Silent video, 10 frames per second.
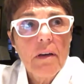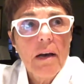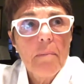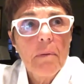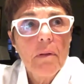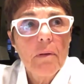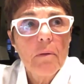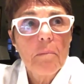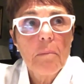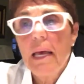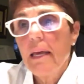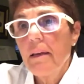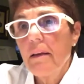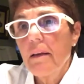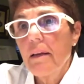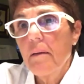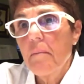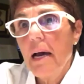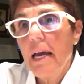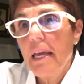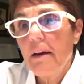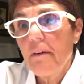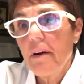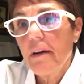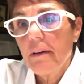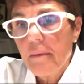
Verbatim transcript: couple who played in, in my era.